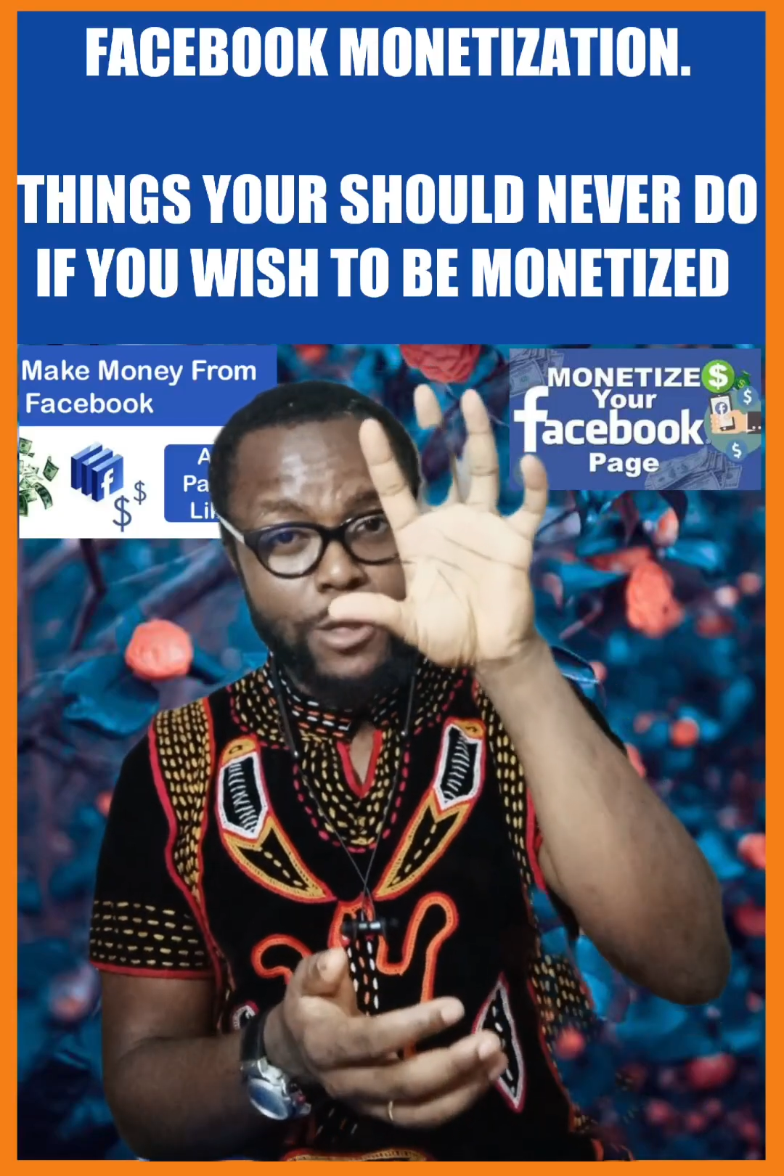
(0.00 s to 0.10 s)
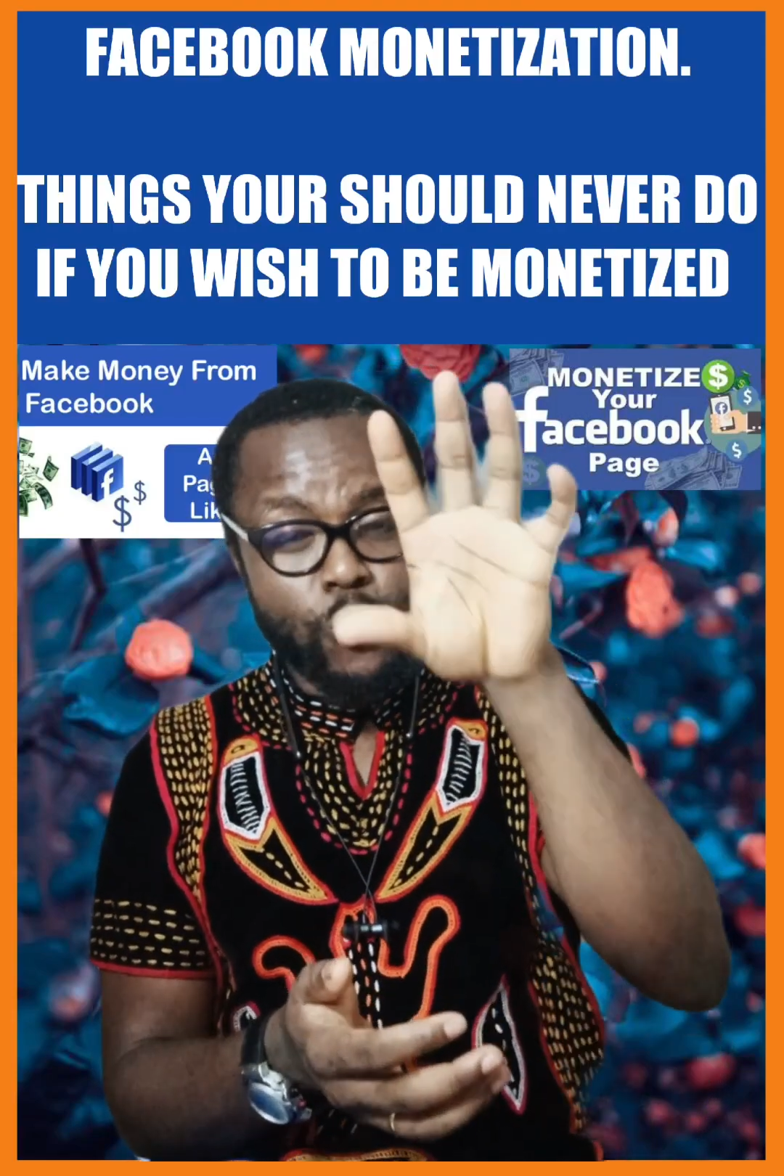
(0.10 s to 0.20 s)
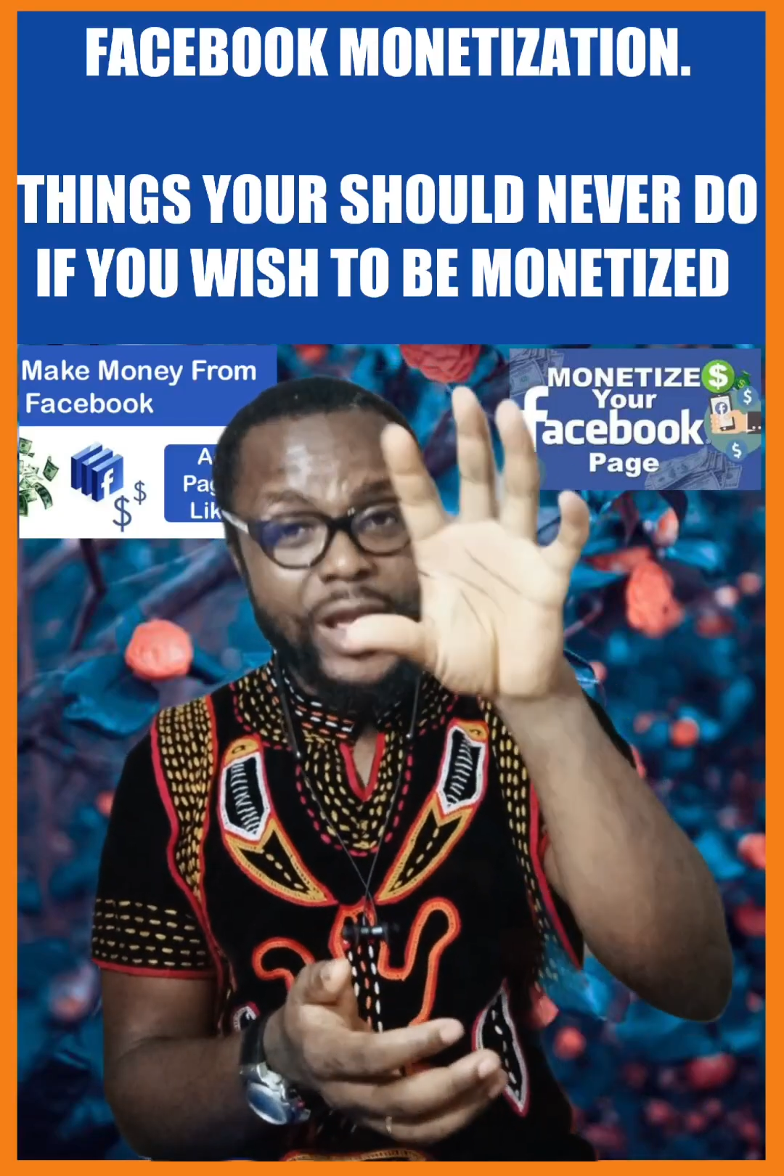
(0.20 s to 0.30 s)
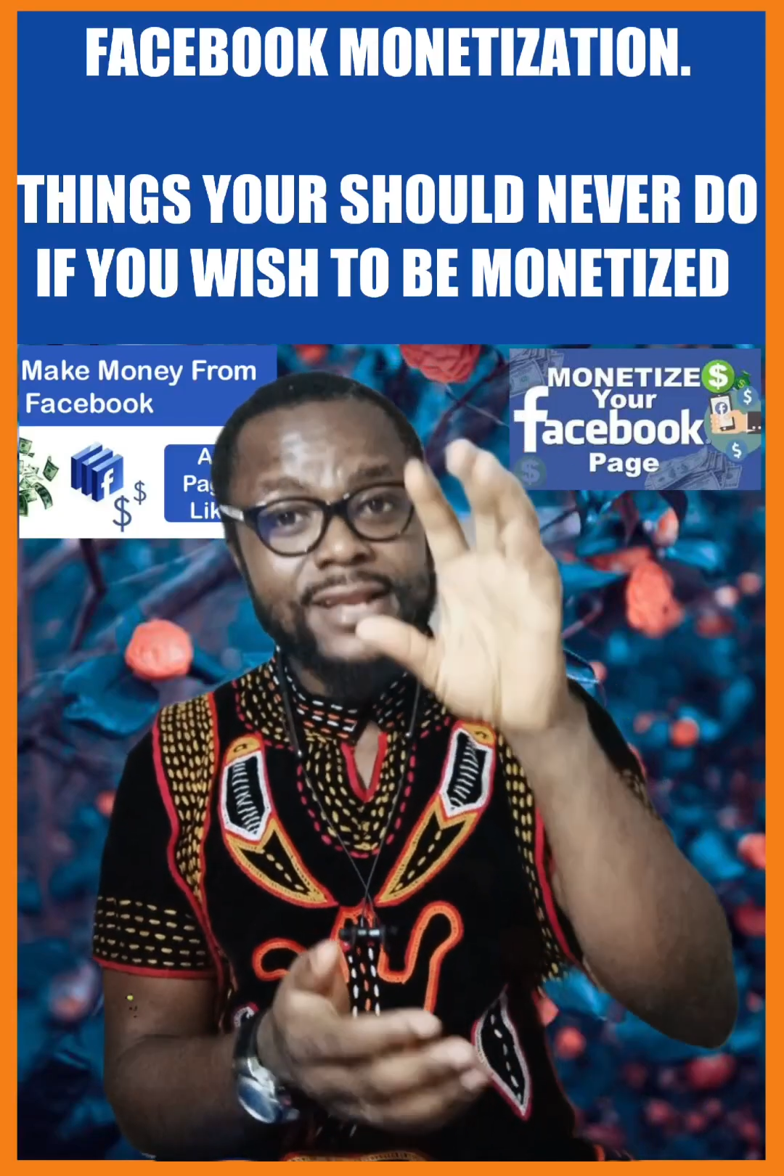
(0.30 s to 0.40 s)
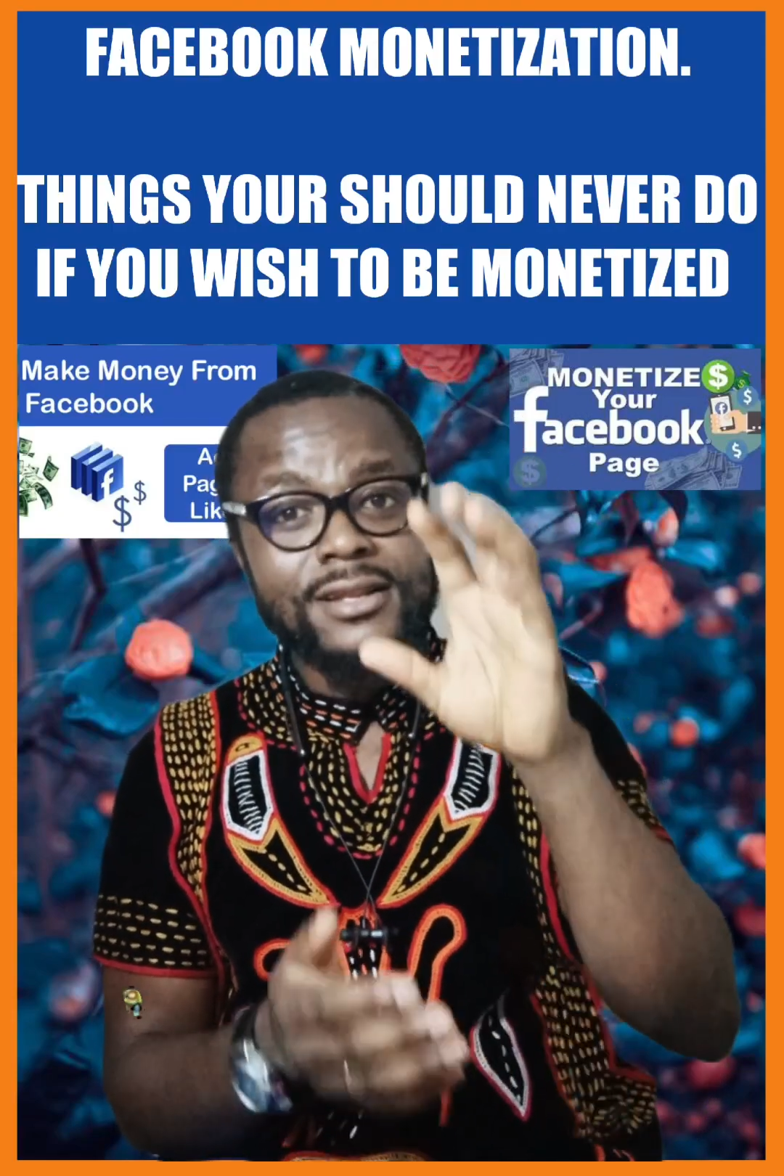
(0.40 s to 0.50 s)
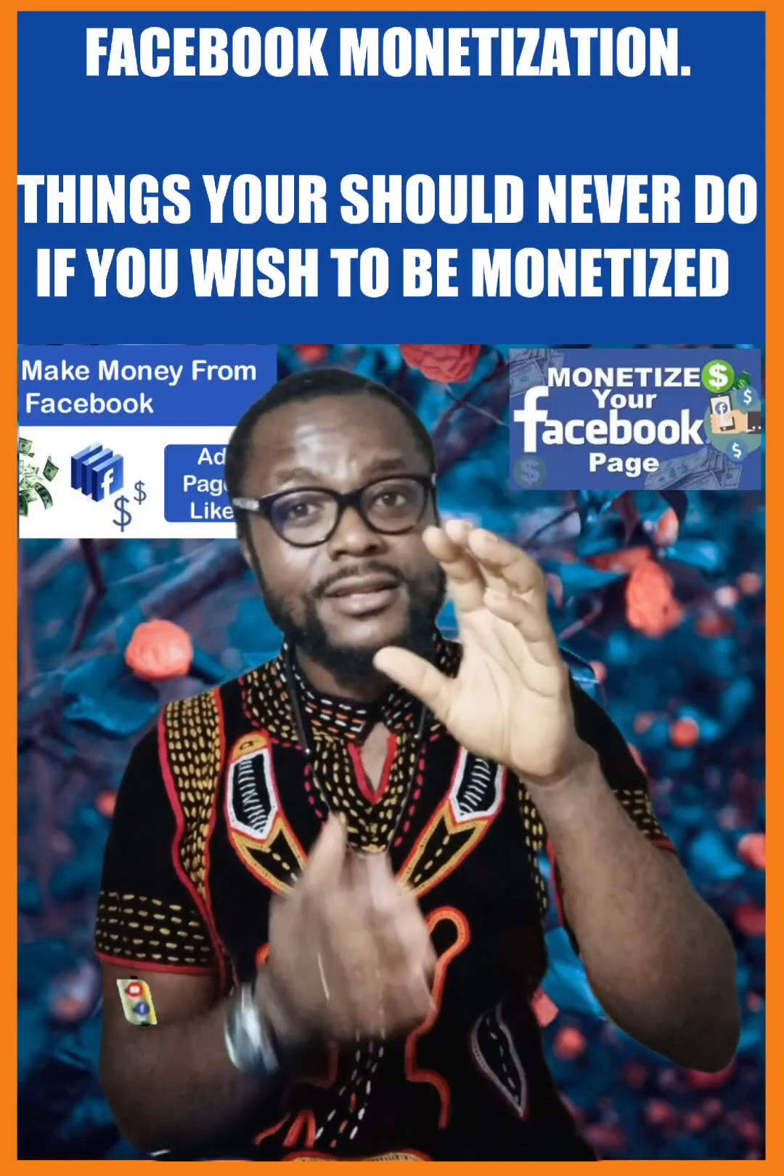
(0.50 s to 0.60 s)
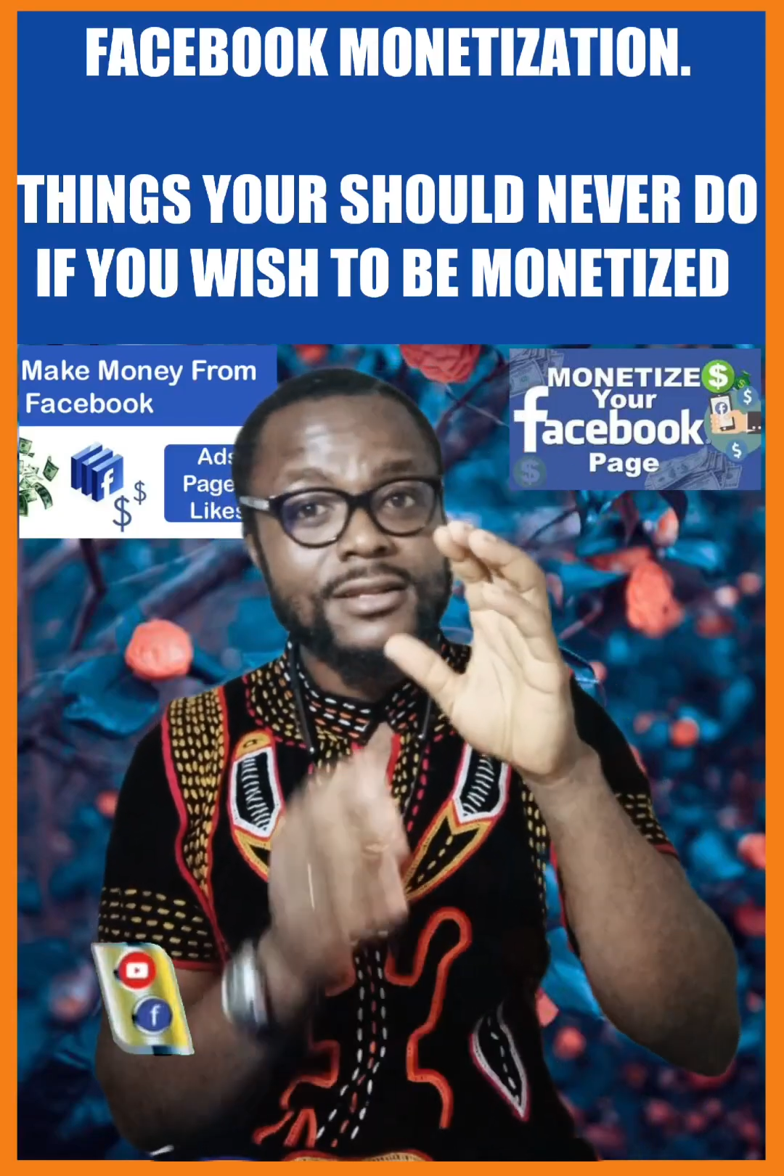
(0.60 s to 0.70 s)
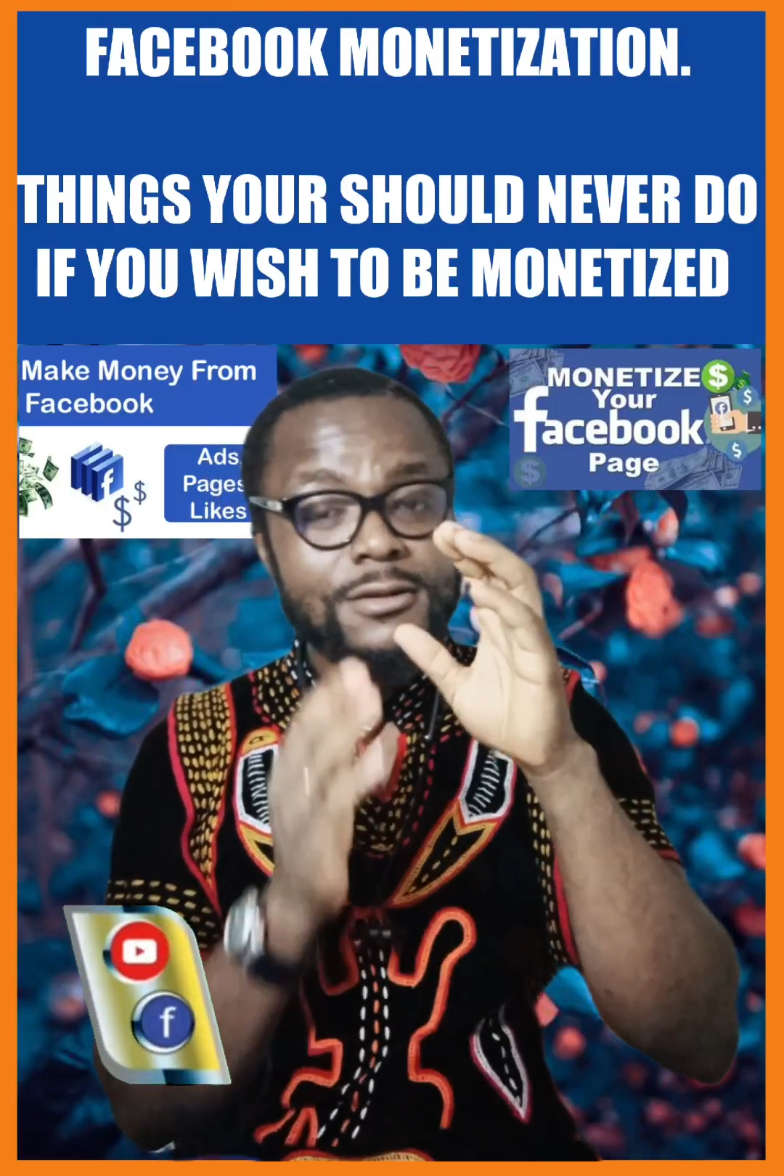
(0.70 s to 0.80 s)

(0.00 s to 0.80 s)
when